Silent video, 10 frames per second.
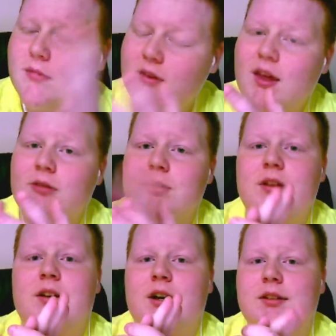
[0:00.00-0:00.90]
That
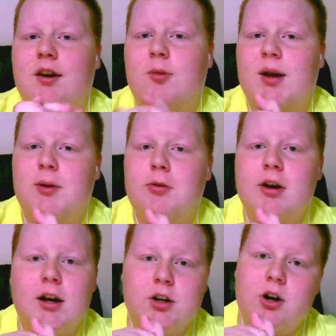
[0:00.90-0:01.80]
really does help Apple
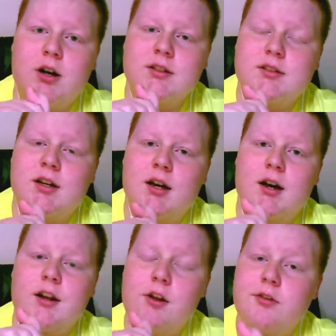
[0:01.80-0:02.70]
cut costs.
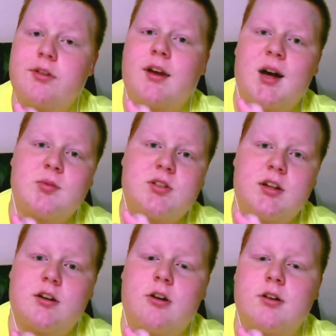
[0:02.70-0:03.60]
Another thing Apple's
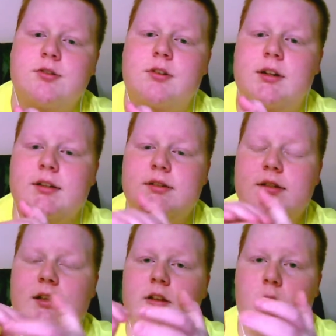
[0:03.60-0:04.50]
cutting costs on is
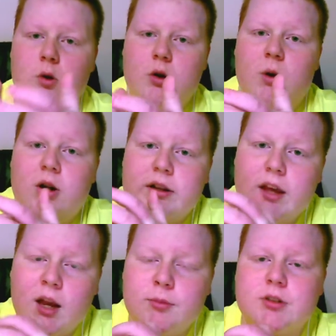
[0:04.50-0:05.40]
the lower quality
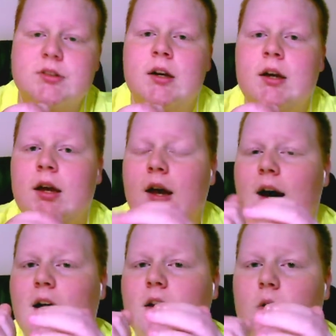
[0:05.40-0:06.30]
cameras.
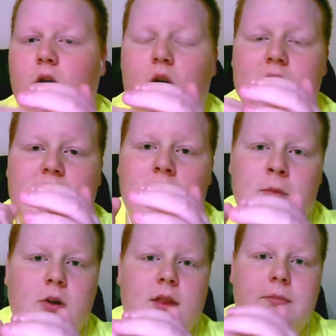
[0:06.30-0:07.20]
Lower quality
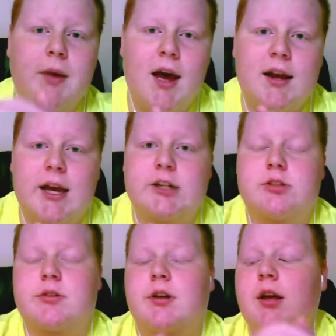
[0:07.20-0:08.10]
camera on the back,
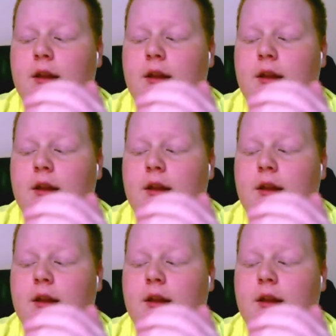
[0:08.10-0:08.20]
actually.